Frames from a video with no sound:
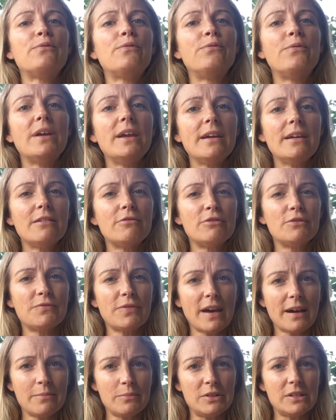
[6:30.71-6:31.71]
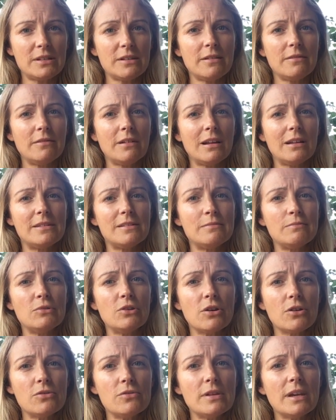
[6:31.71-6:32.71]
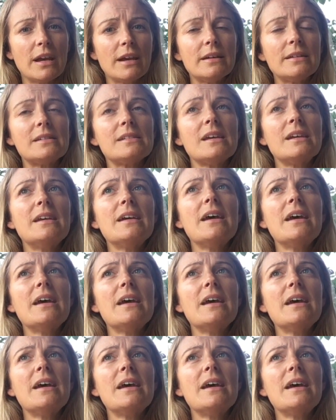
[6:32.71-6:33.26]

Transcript: fear of that materialism go yet,